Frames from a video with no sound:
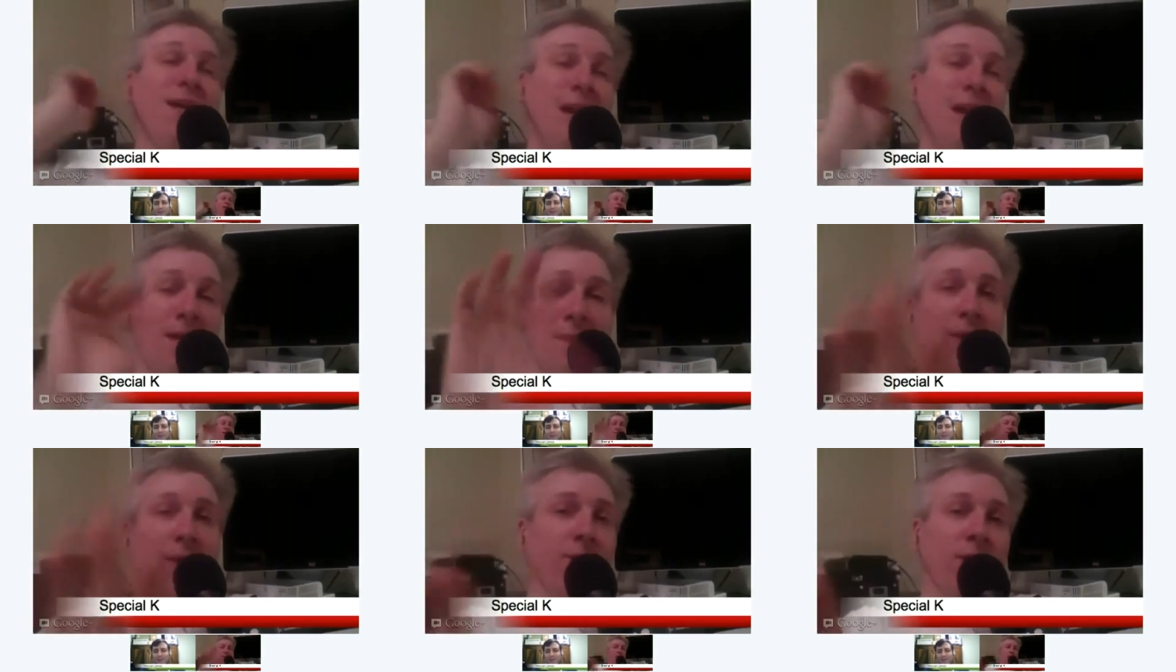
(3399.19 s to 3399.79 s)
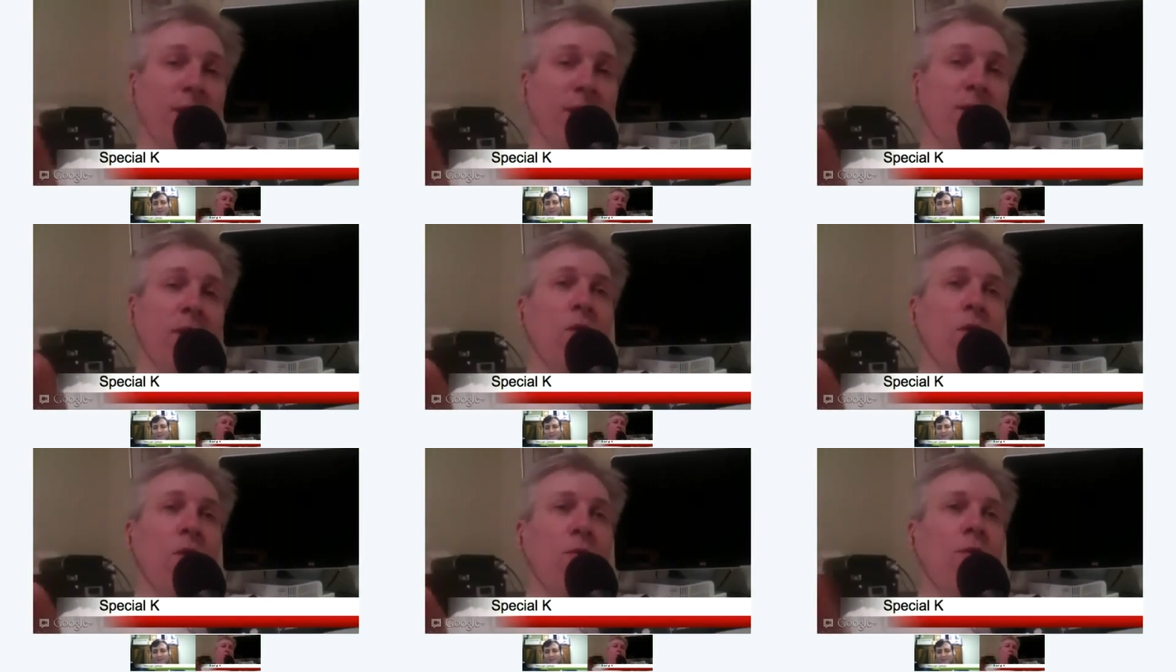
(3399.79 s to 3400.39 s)
Not that I like saying
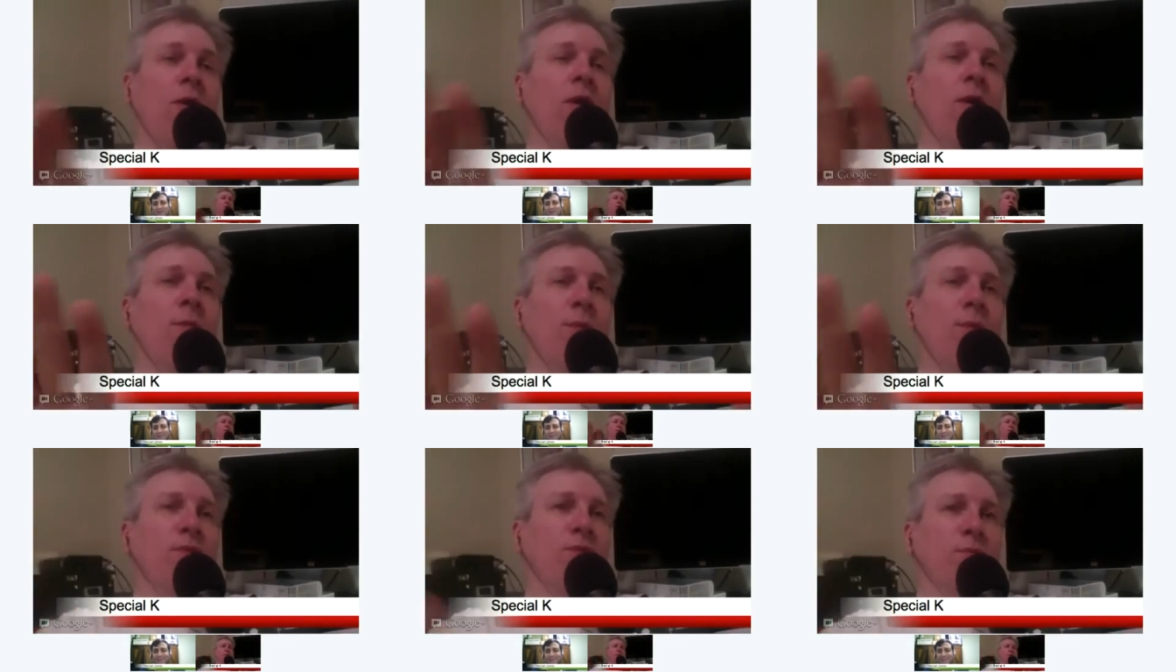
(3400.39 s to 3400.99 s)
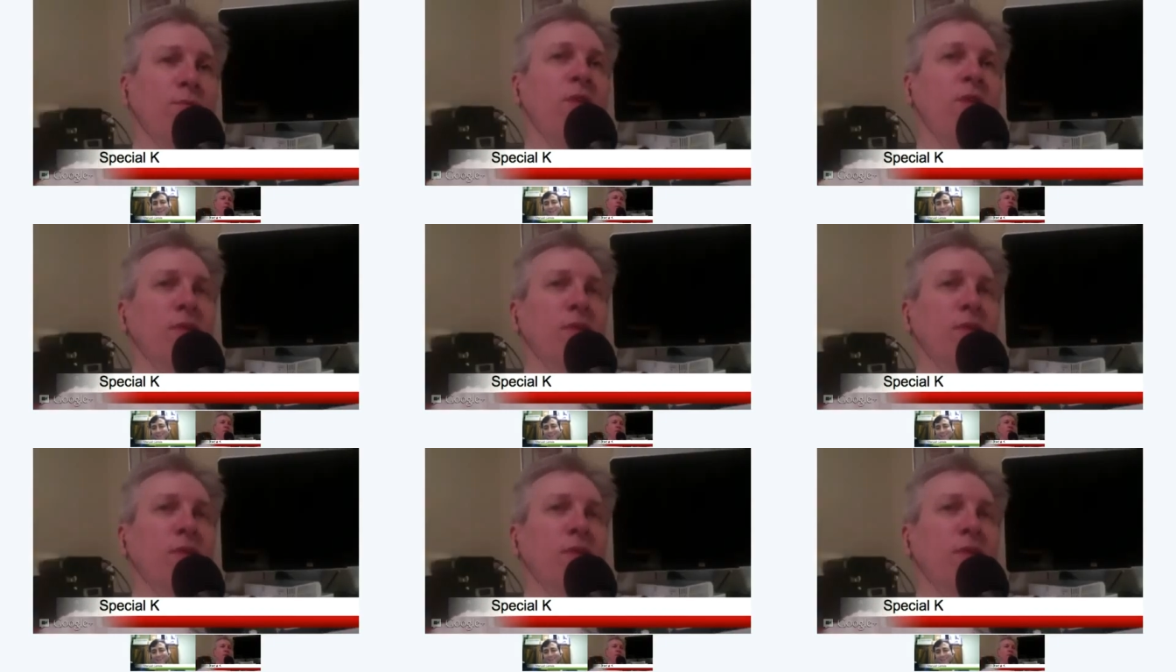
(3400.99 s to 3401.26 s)
no, but it just means that